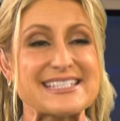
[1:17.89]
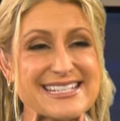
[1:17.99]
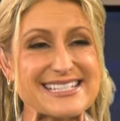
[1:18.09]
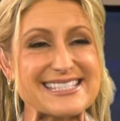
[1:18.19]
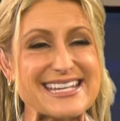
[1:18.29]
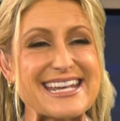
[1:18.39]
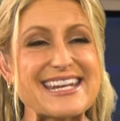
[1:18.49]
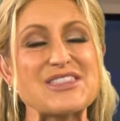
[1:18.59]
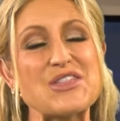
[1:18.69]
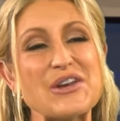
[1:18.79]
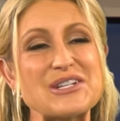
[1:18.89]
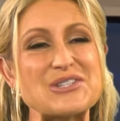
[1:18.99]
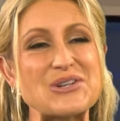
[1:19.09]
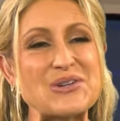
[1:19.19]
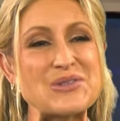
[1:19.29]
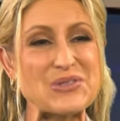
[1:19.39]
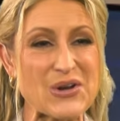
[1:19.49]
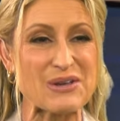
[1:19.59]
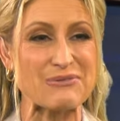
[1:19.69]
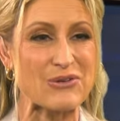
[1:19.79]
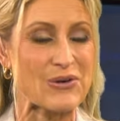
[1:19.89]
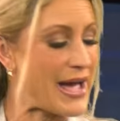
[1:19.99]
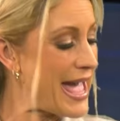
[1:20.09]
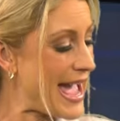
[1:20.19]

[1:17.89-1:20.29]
16, 32, 34,